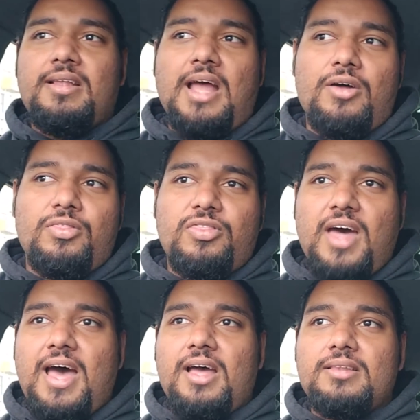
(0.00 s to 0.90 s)
Now
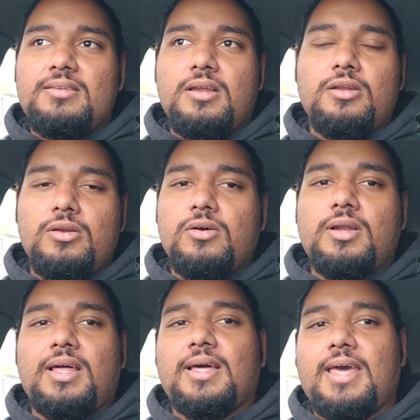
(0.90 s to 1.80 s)
that didn't
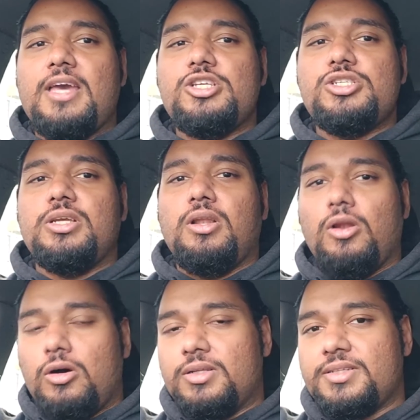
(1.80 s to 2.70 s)
look like a kg
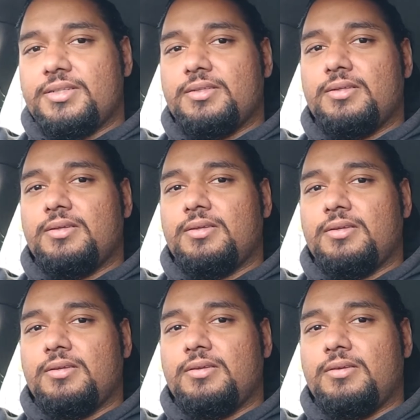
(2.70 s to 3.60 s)
loss.
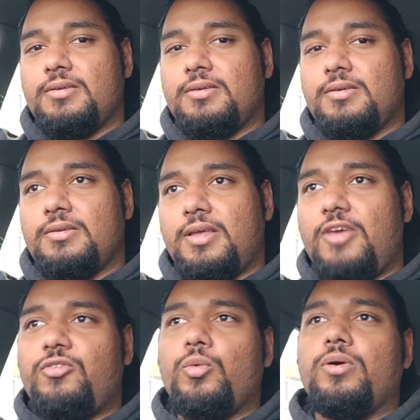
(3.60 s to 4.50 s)

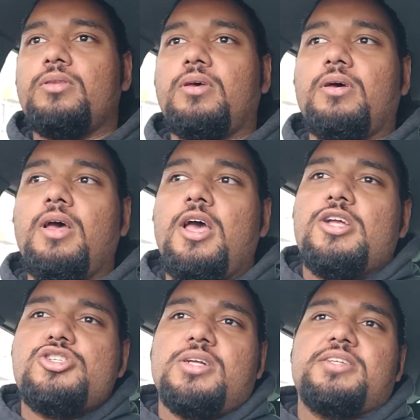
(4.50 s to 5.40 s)
If you were to
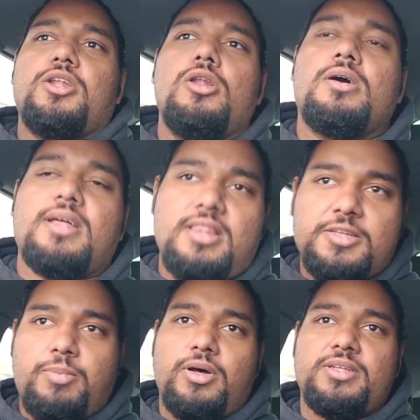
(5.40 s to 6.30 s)
just look at
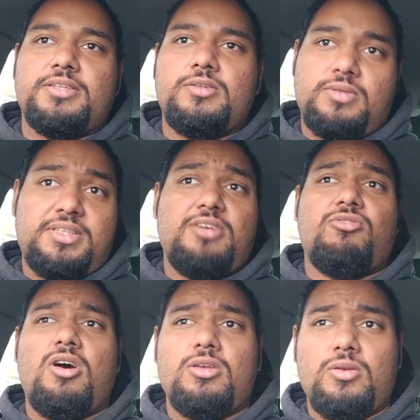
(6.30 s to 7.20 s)
this person, you'd say,
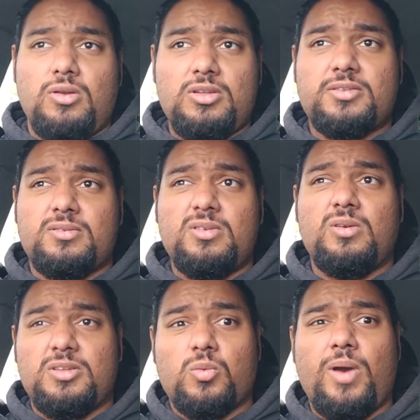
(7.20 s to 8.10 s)
"Raw, you
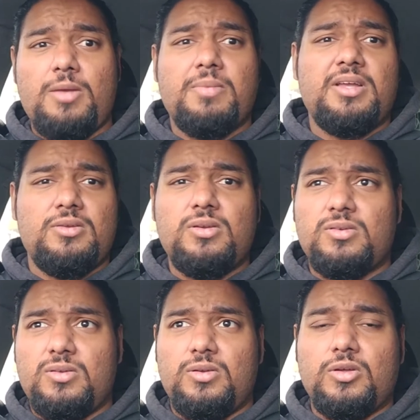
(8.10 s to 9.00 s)
lost weight, man.
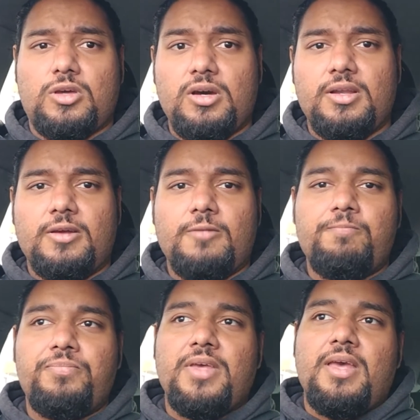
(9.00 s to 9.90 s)
You look good,"
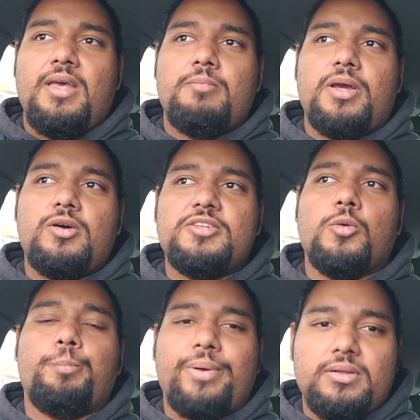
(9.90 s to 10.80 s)
but he also
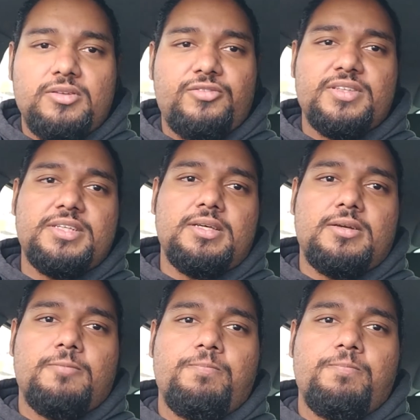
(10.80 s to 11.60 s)
built the physique.